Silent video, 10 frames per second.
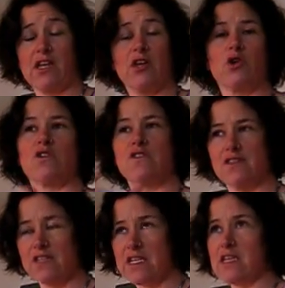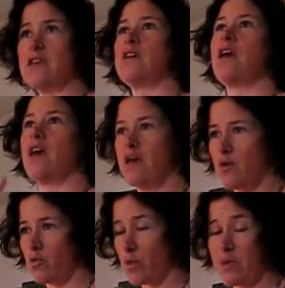he could see
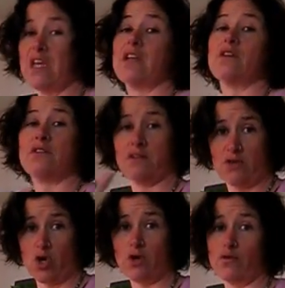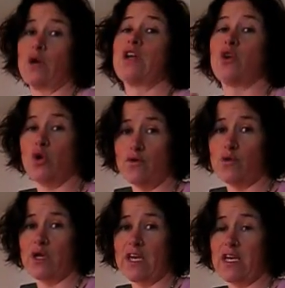repeated over and over
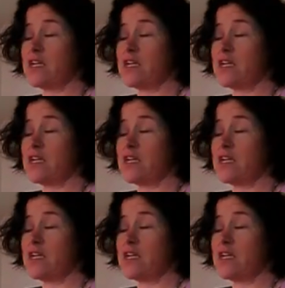again,